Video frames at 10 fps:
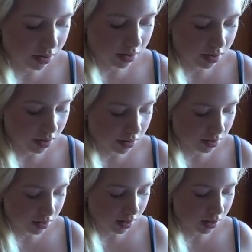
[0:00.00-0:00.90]
with
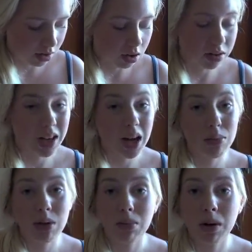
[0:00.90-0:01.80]
this thing called
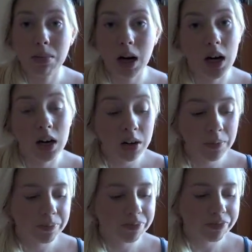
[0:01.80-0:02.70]
IB Prepared,